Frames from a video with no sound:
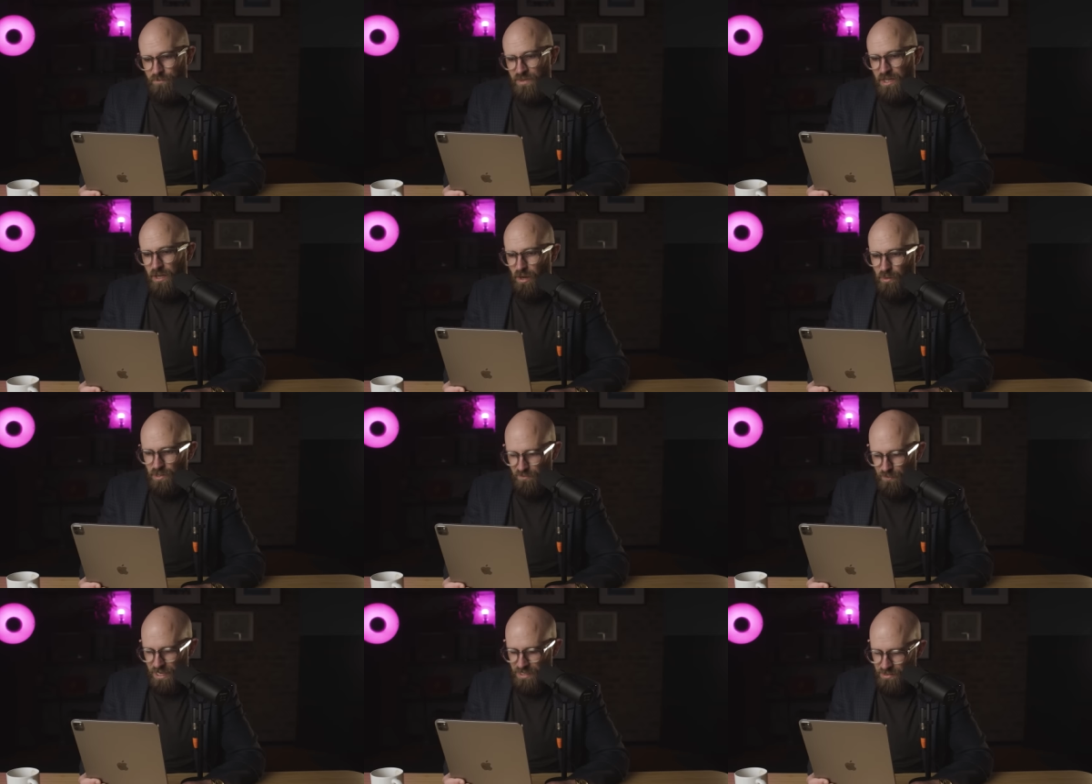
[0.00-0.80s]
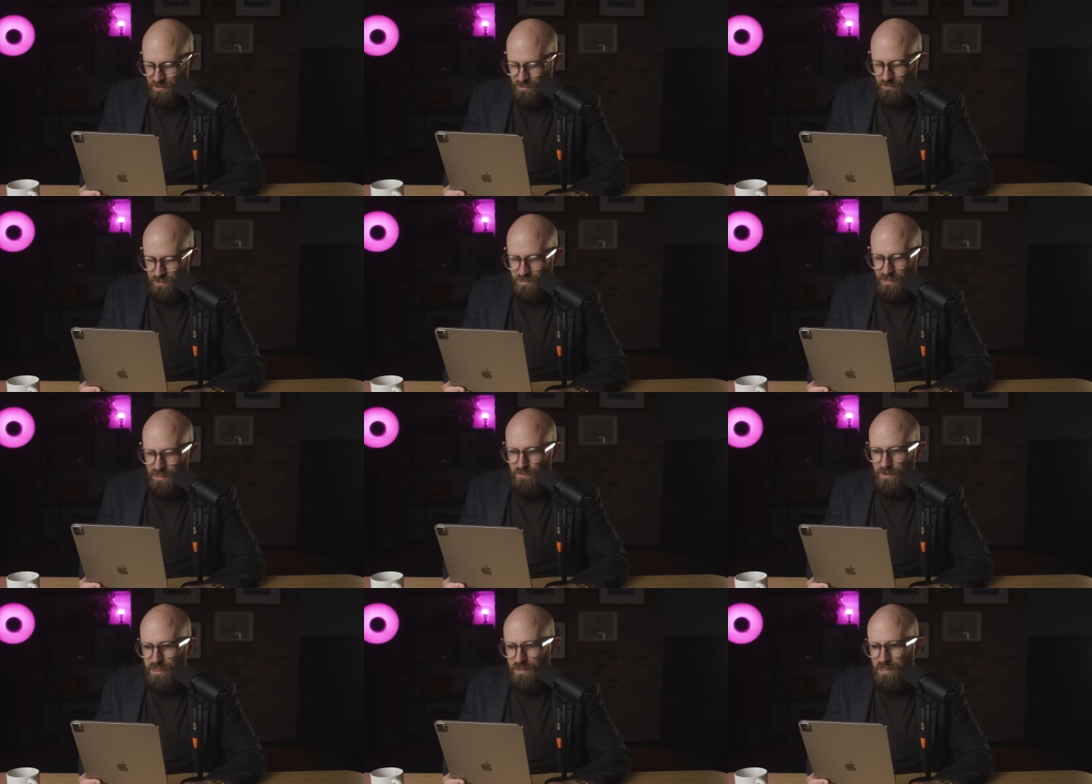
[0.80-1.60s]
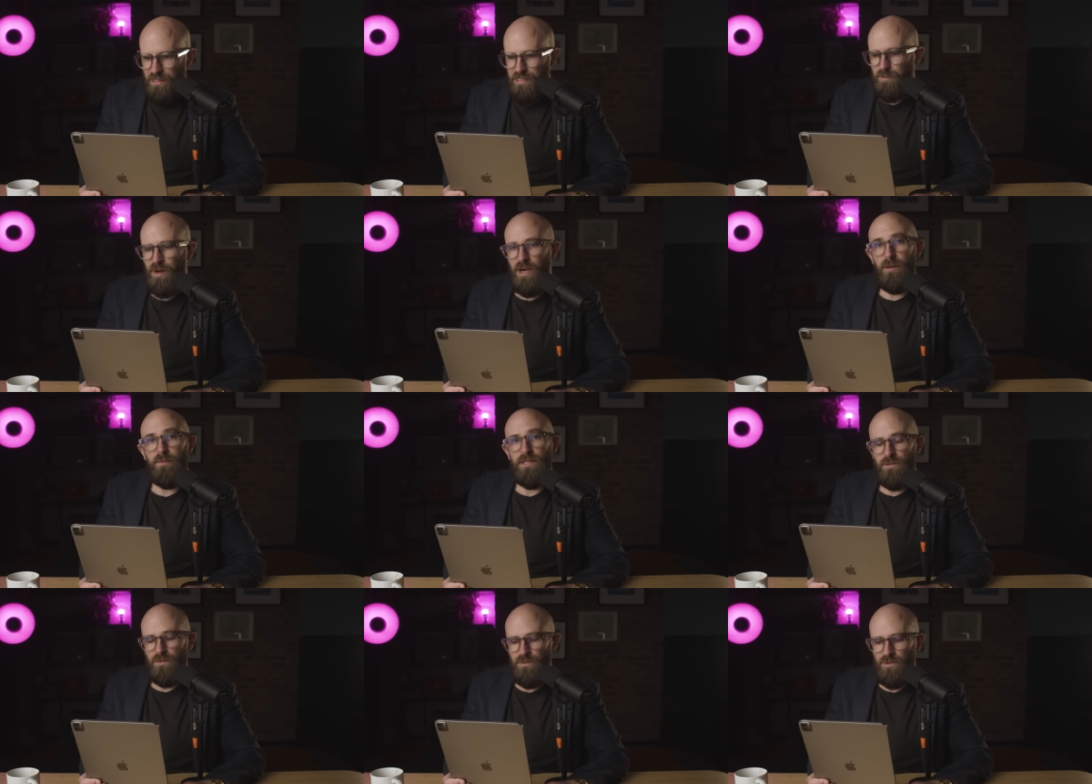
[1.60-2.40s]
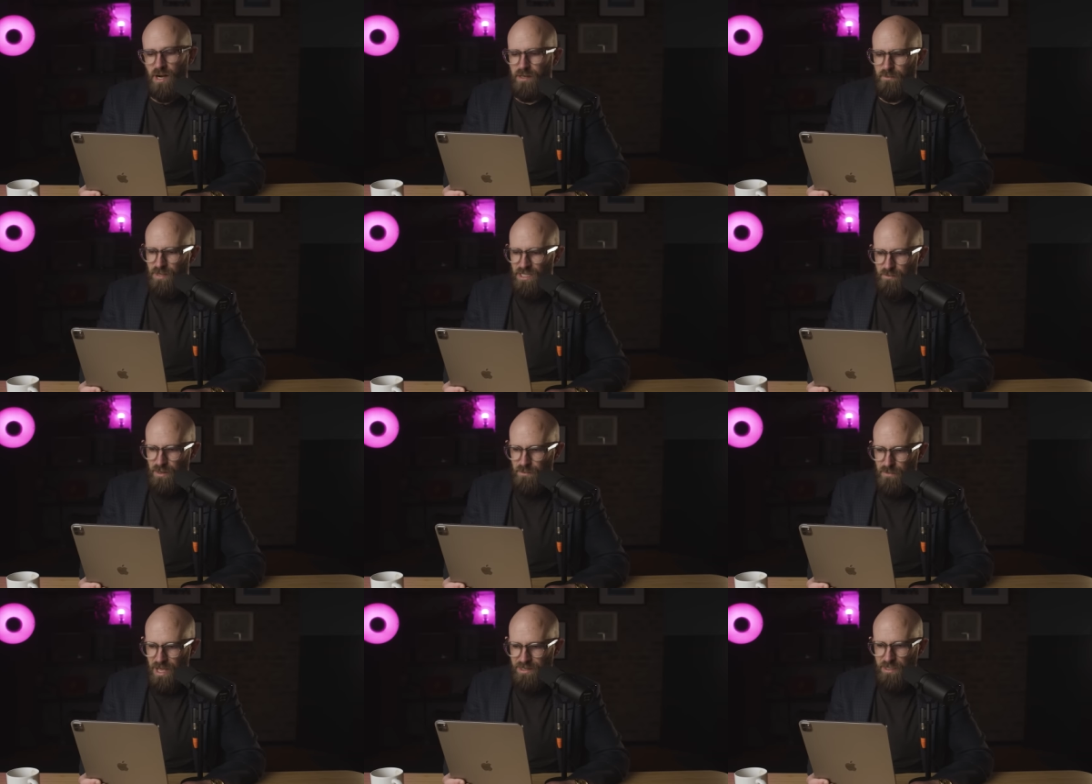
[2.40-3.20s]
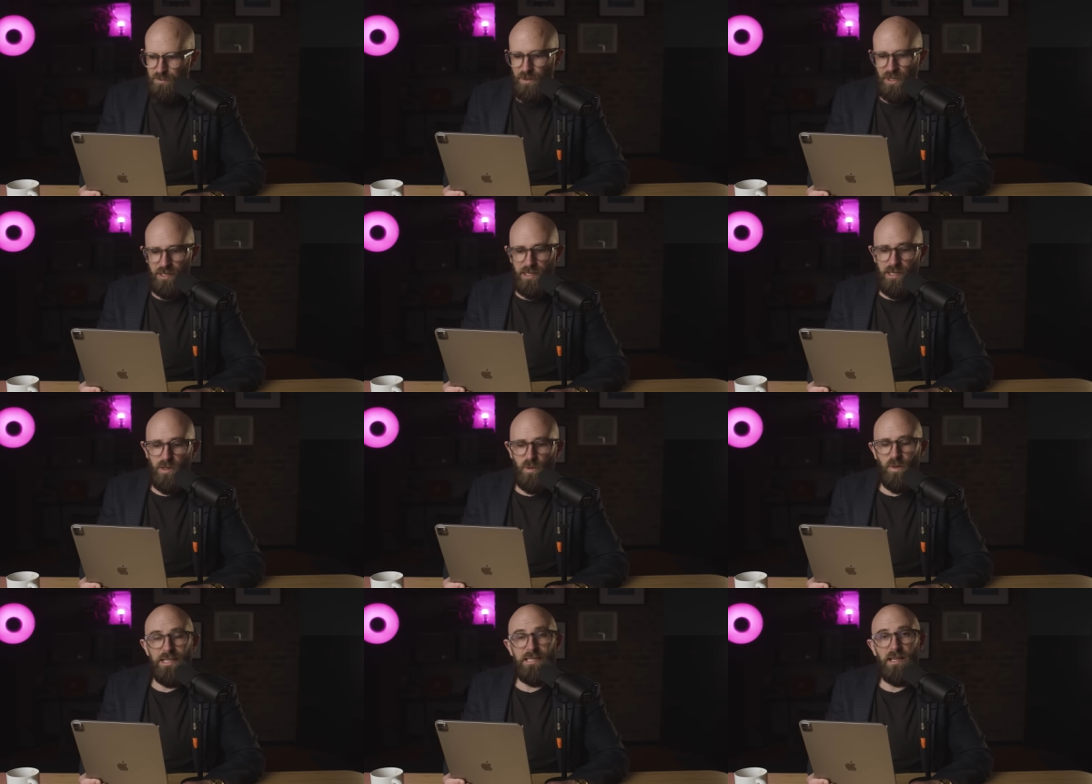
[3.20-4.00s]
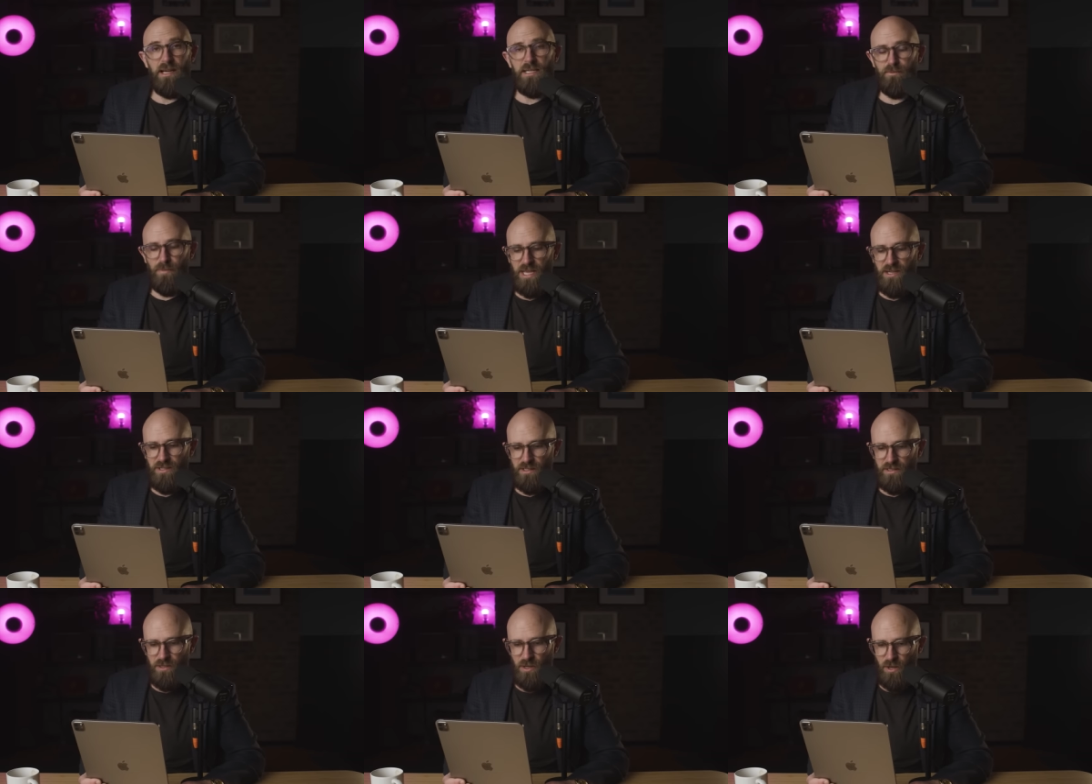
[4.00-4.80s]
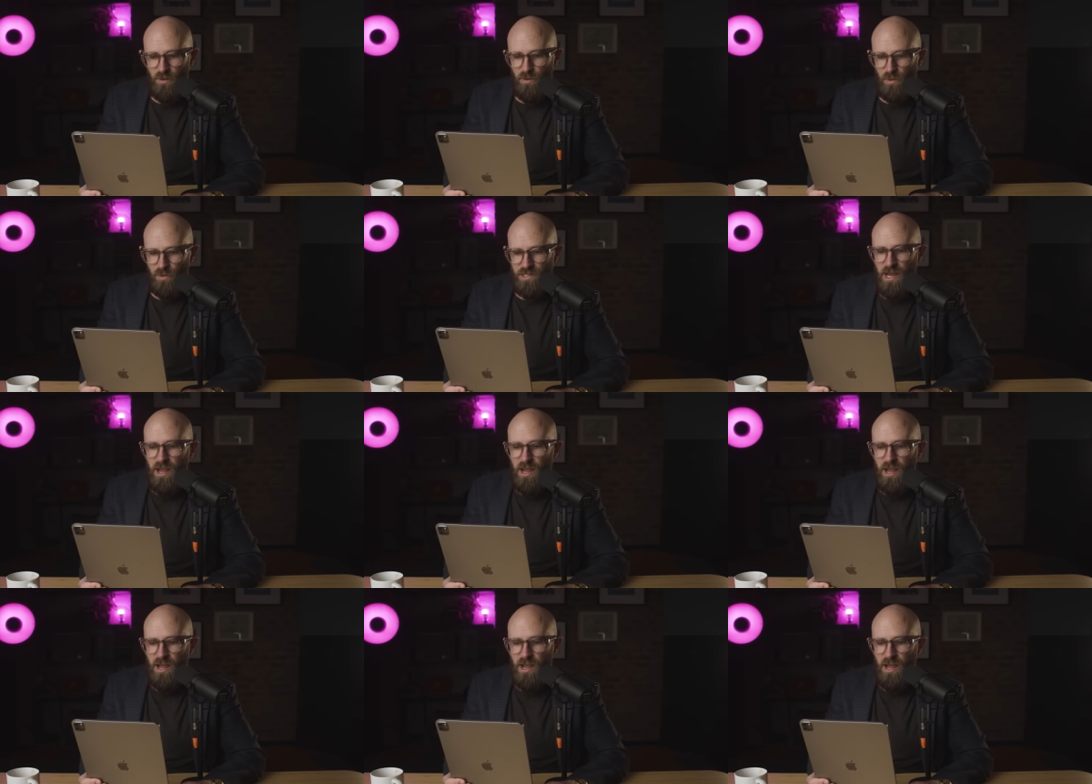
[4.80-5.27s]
The cohort of patients receiving the experimental drug must be matched by an equally sized patient cohort